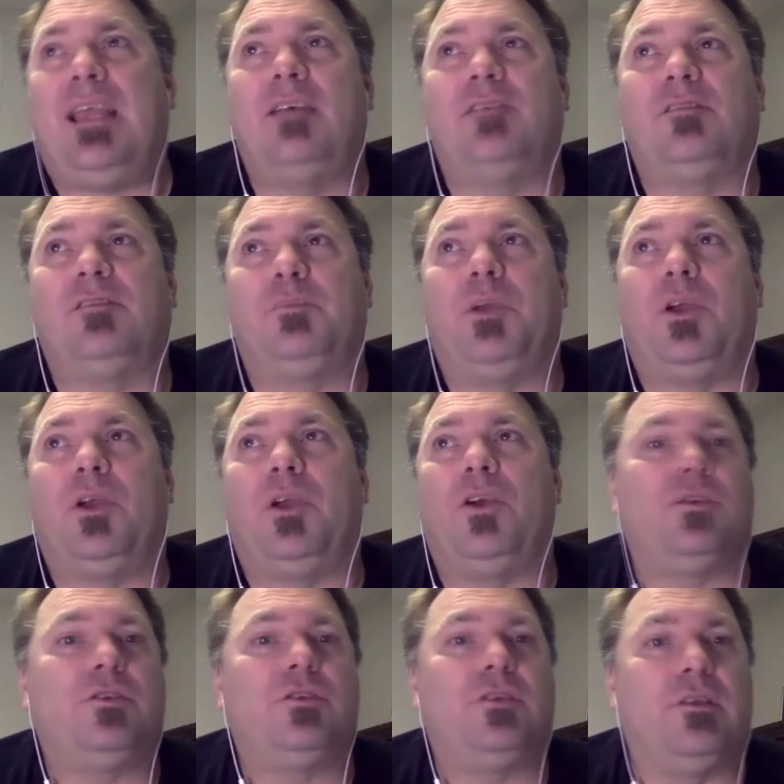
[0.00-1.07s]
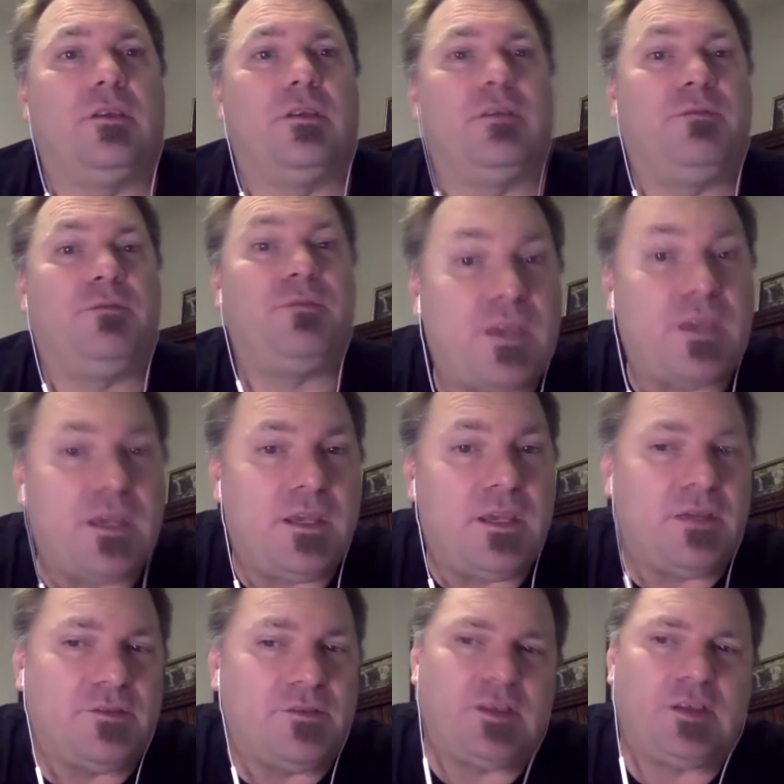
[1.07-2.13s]
has a barrier to the
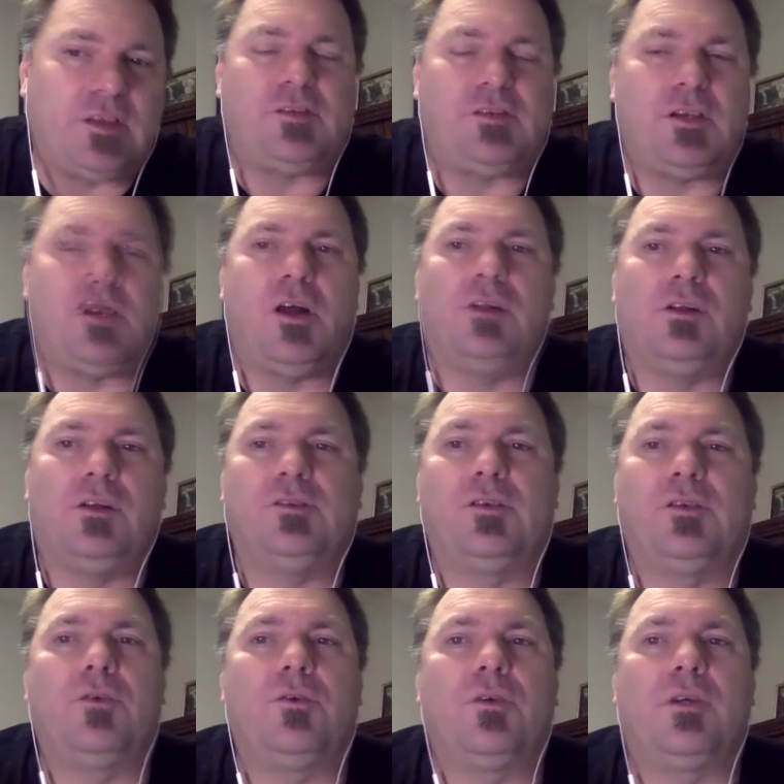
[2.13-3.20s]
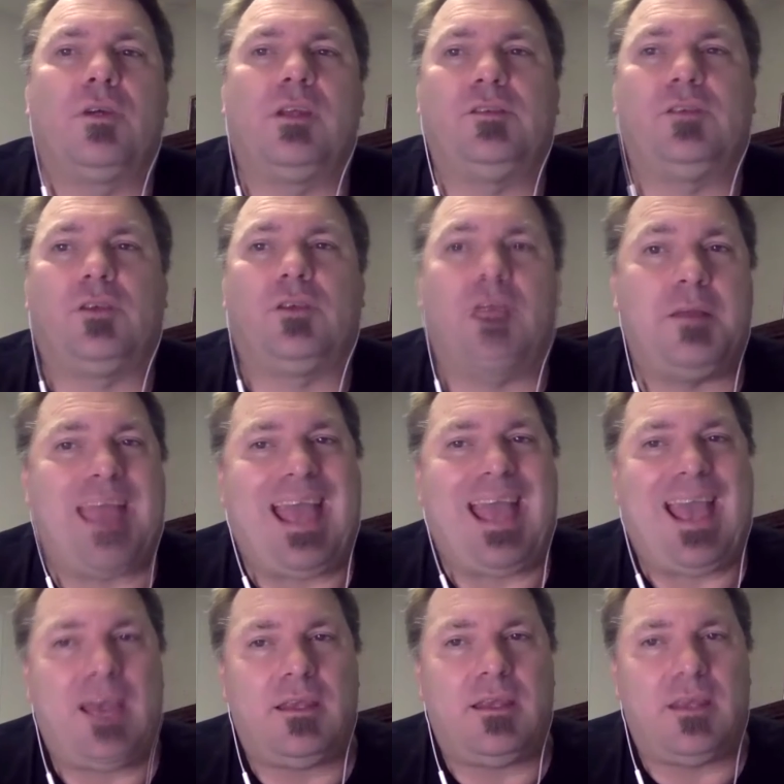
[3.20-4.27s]
fee of $60, go to our Instagram
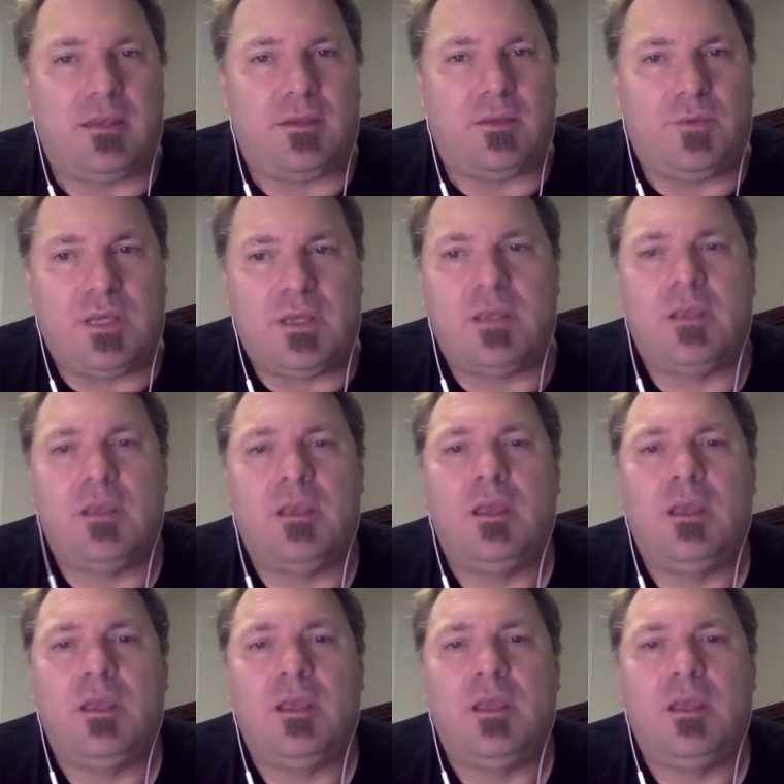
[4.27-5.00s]
at Indieweek